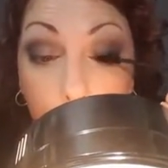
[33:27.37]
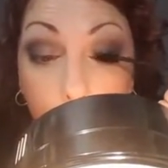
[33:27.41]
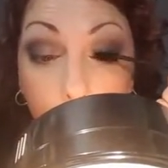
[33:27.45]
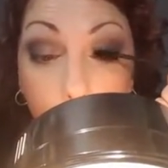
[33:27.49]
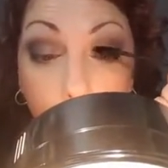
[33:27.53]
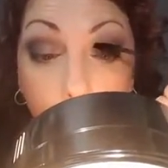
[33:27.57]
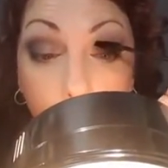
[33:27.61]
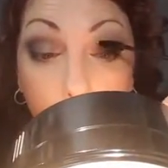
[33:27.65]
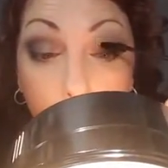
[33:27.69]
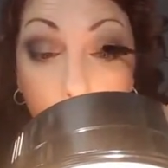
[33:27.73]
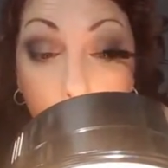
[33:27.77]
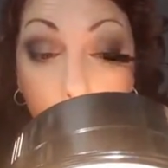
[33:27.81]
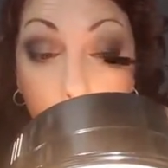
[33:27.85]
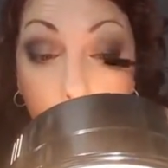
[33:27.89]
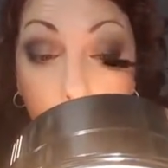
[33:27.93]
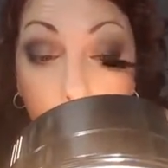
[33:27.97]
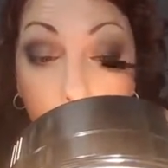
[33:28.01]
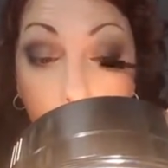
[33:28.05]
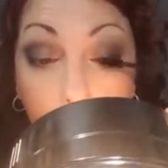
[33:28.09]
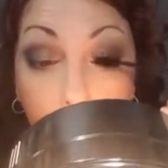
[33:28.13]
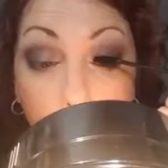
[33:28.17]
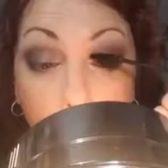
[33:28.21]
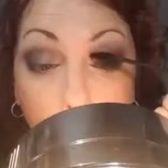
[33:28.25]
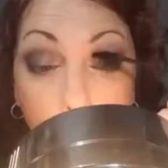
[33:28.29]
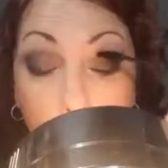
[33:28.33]
and I think
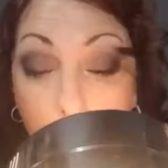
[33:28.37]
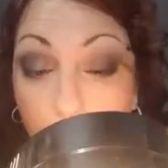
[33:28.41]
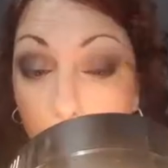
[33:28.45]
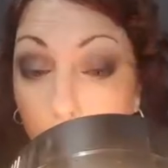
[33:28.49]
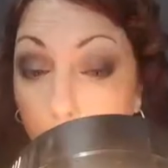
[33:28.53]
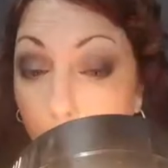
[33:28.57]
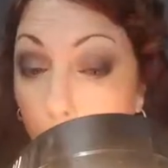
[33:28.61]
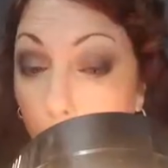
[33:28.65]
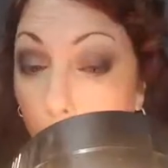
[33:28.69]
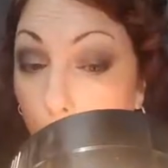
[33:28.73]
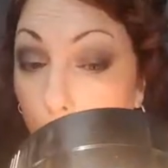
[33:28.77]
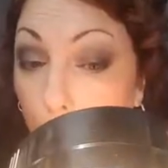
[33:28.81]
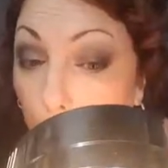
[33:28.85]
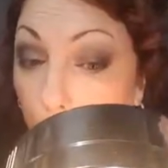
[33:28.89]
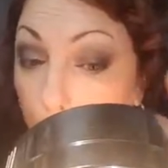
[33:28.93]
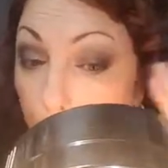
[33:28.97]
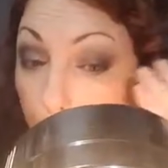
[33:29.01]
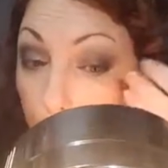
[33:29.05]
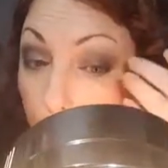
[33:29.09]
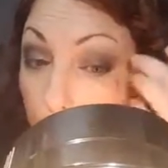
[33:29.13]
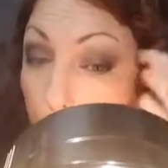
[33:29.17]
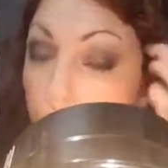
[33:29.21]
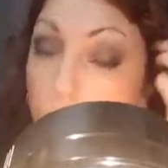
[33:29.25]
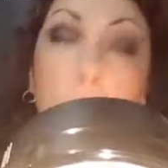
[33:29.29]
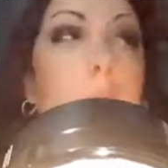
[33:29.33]
I figured out the
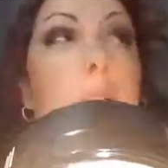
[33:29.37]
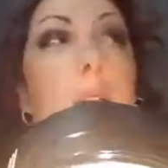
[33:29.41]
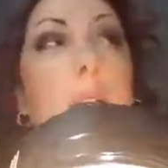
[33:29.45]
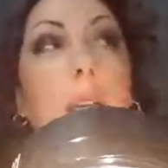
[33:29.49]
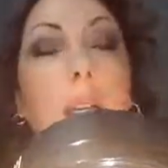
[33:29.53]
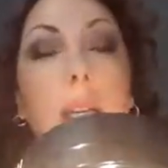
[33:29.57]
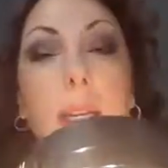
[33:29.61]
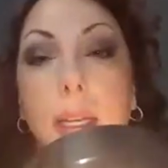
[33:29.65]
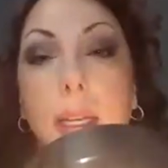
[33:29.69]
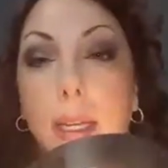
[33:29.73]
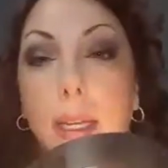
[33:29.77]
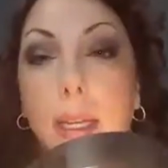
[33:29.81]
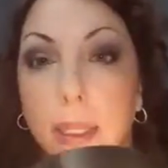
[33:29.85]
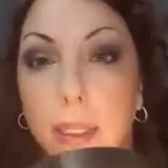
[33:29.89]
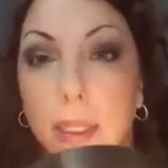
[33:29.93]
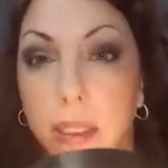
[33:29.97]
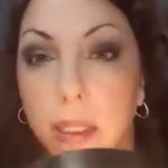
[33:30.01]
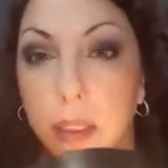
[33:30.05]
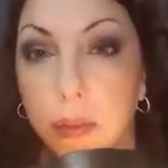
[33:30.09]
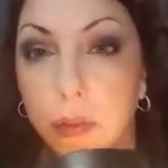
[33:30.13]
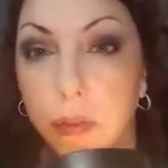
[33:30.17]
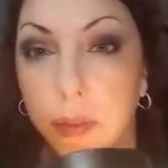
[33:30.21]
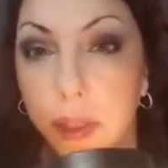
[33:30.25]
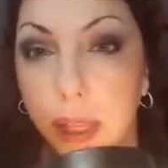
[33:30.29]
word. It's